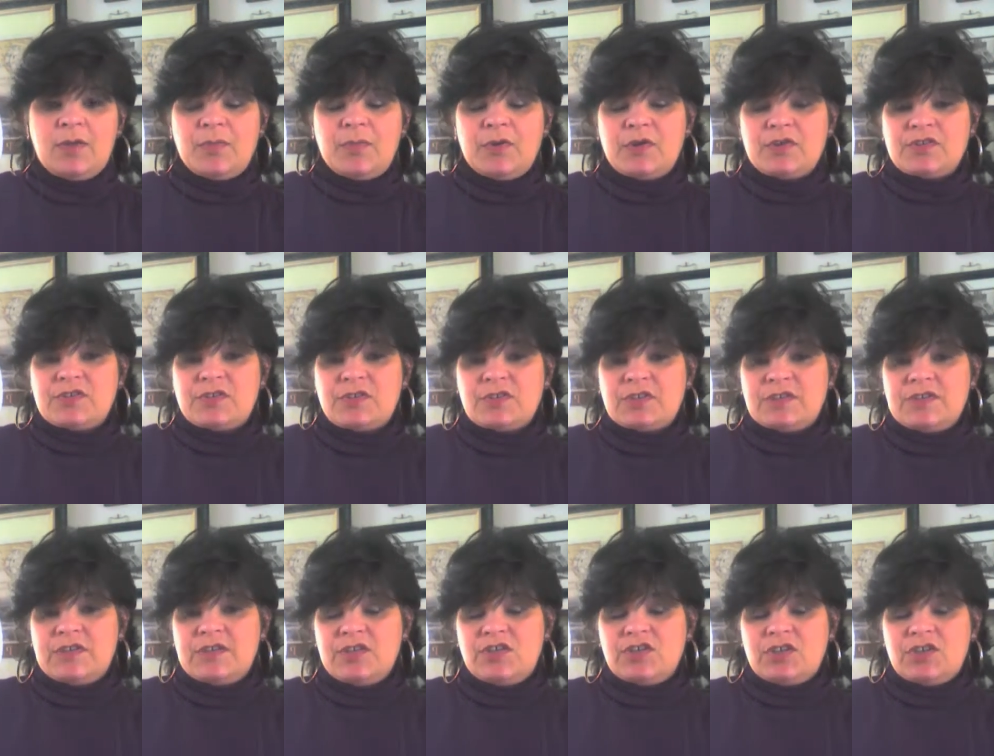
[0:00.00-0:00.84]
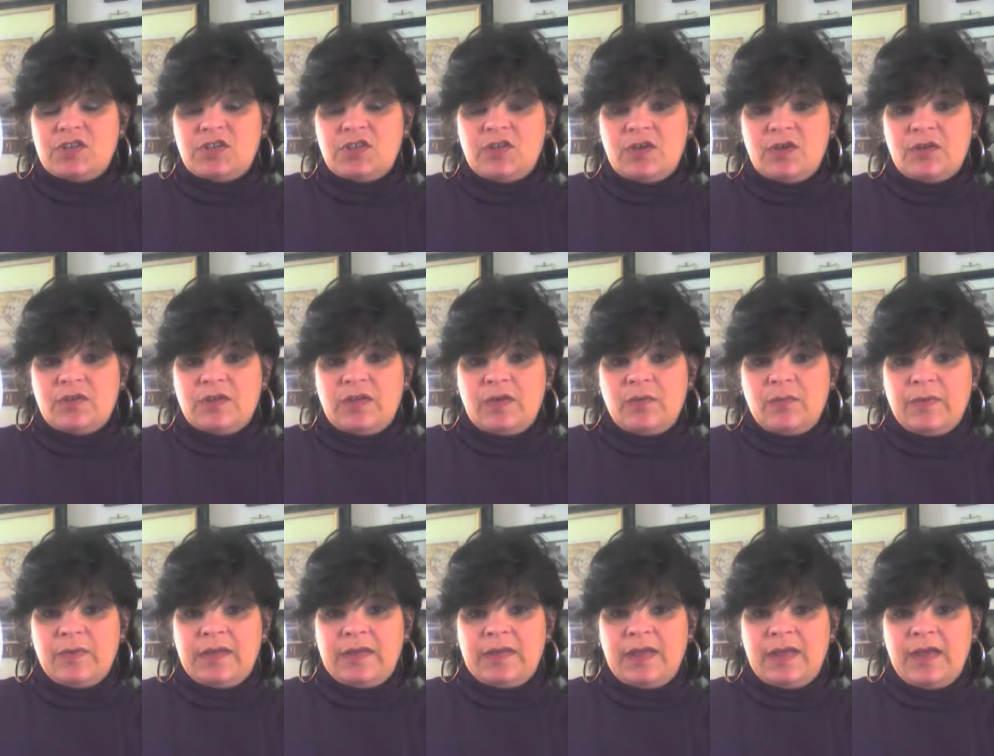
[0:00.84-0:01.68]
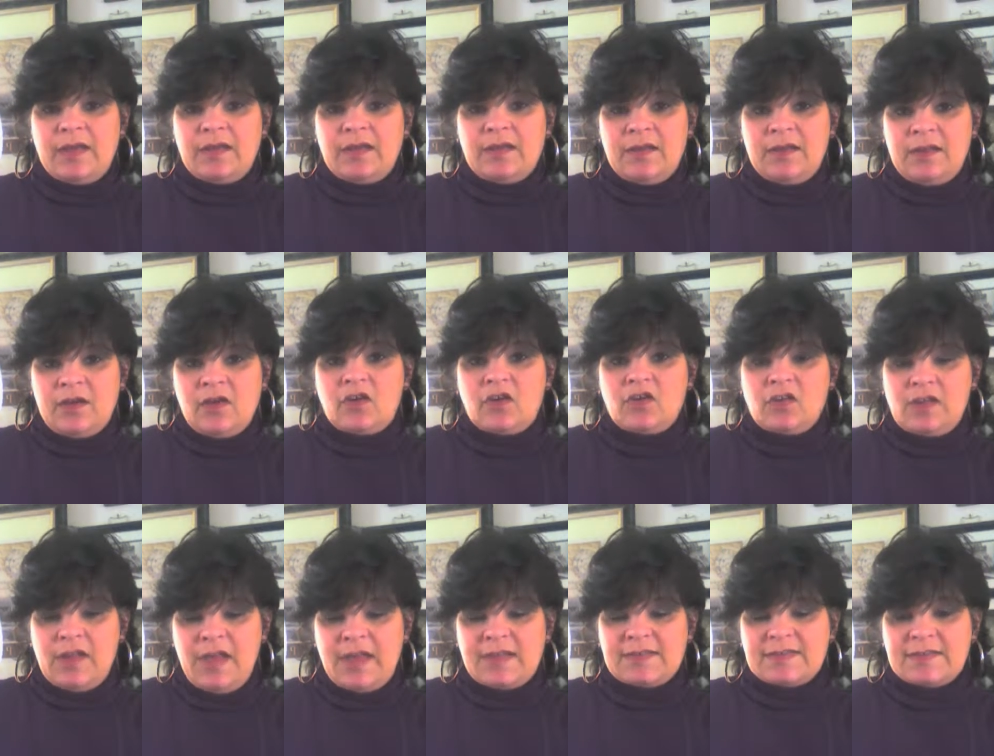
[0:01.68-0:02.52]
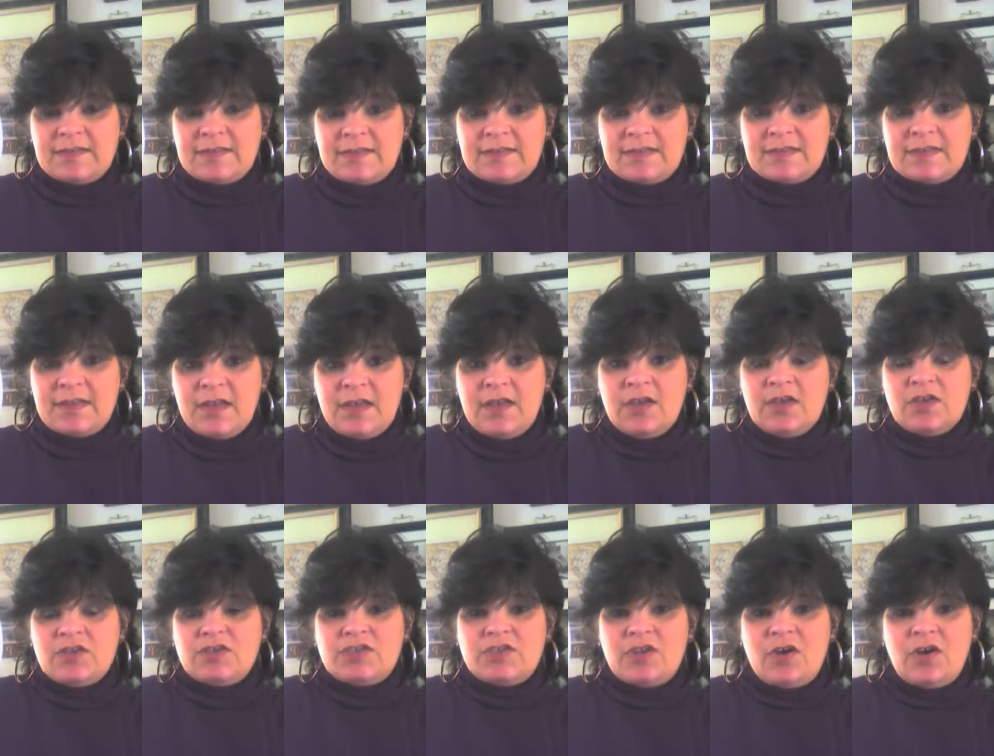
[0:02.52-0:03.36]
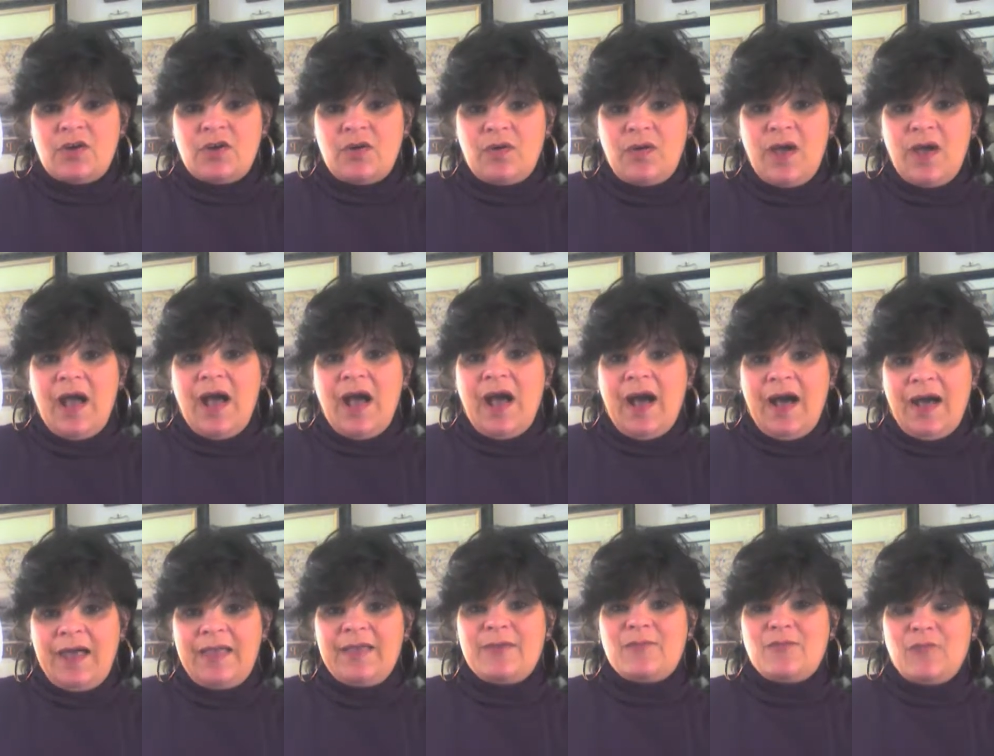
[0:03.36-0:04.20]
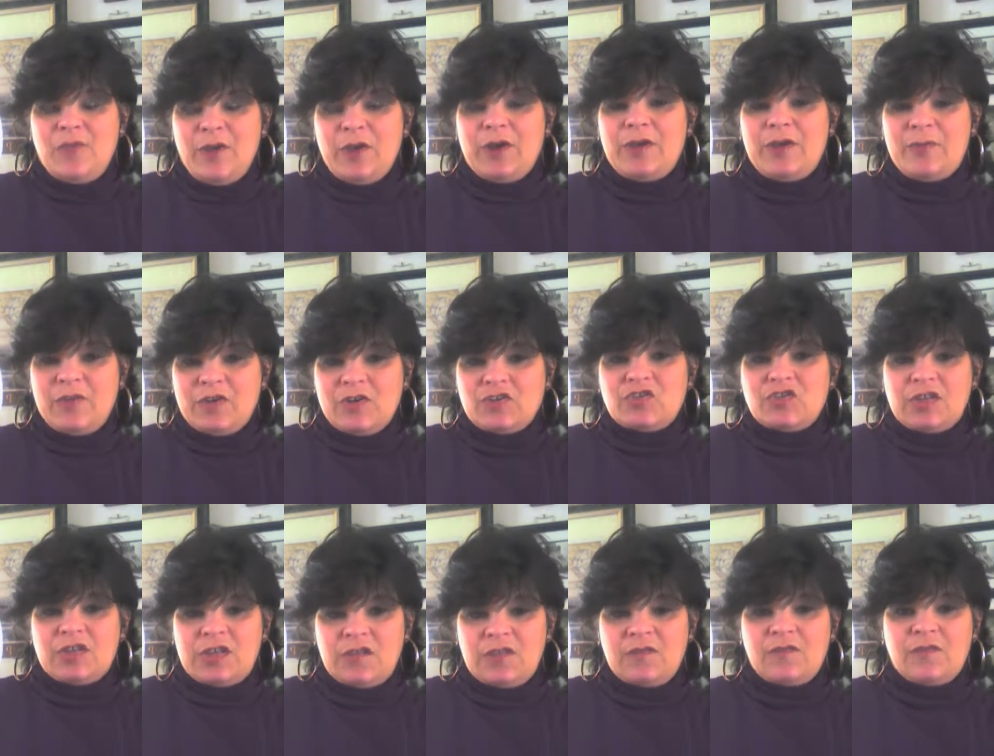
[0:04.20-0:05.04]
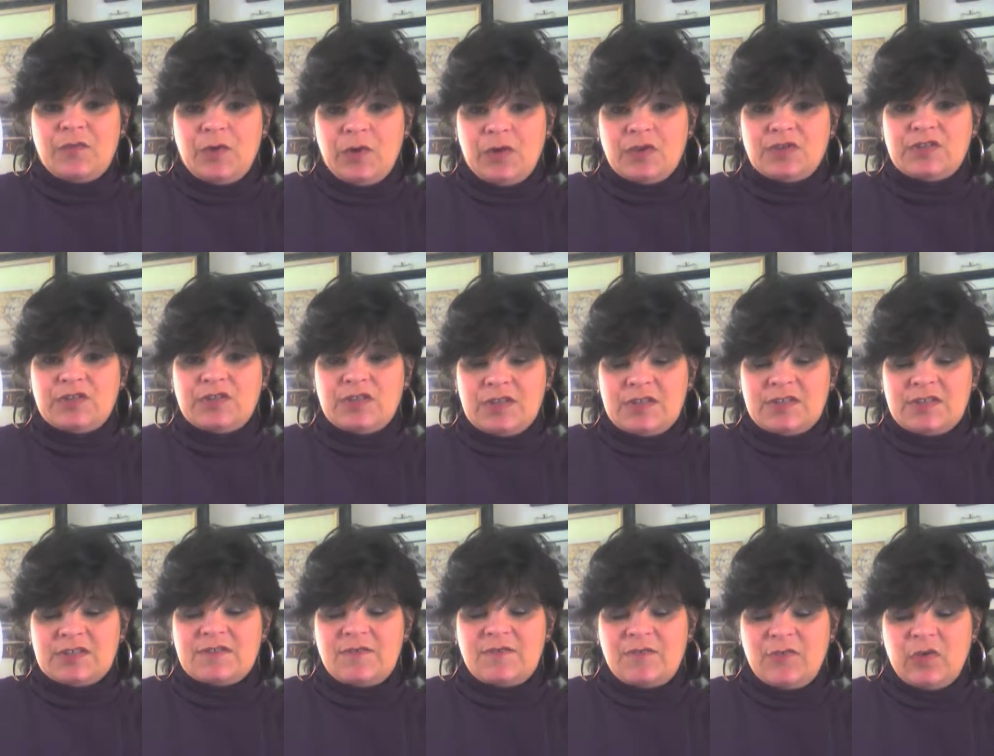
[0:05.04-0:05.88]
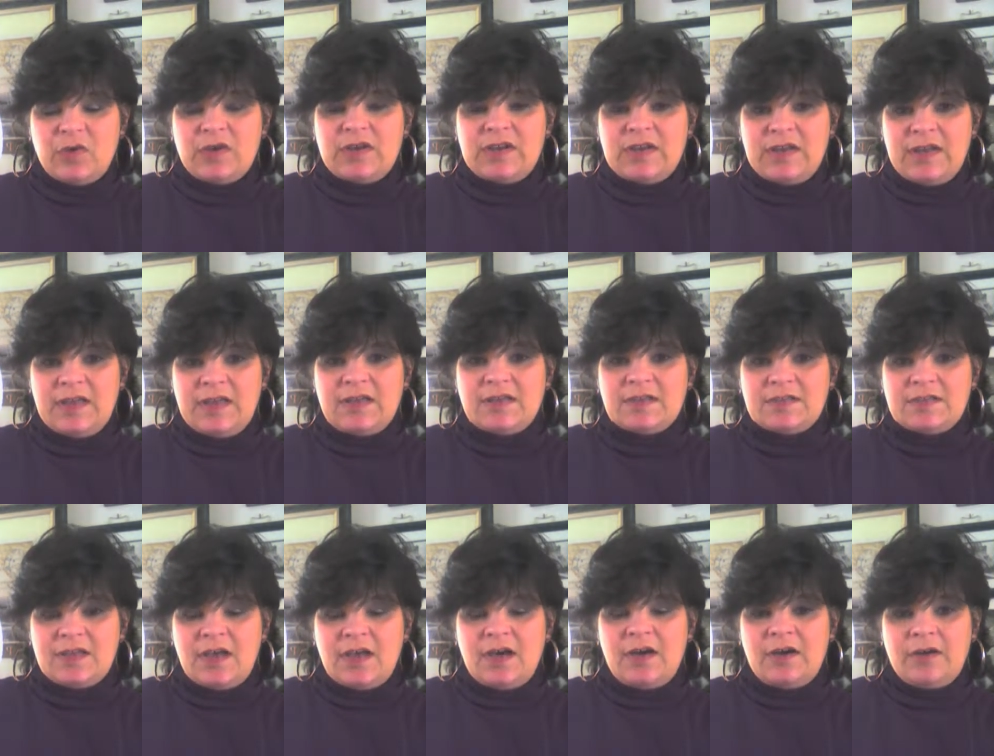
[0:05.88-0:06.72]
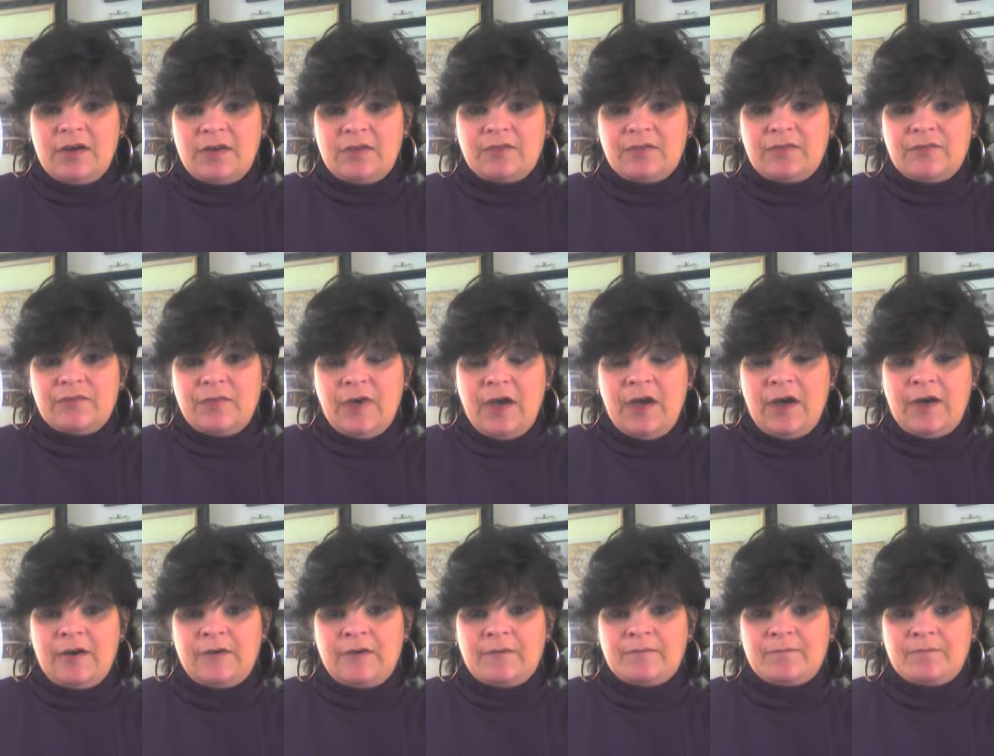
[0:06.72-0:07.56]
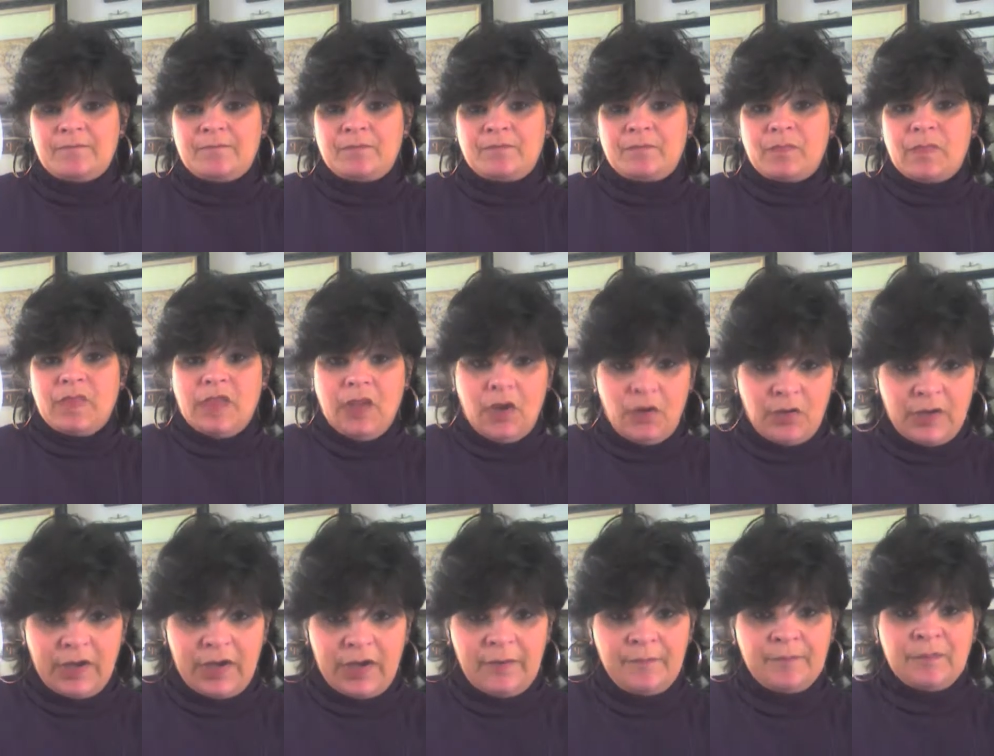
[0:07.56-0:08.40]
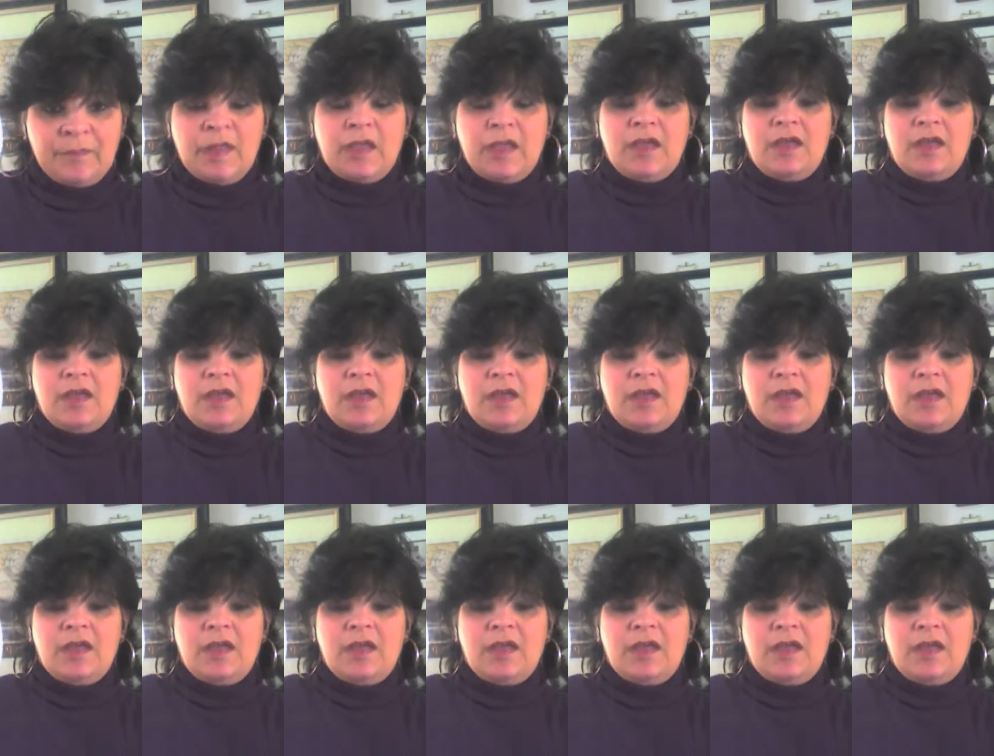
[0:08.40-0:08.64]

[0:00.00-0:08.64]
personal teaching though that we get in our classes so i am very much looking forward to this 40 days of um, yoga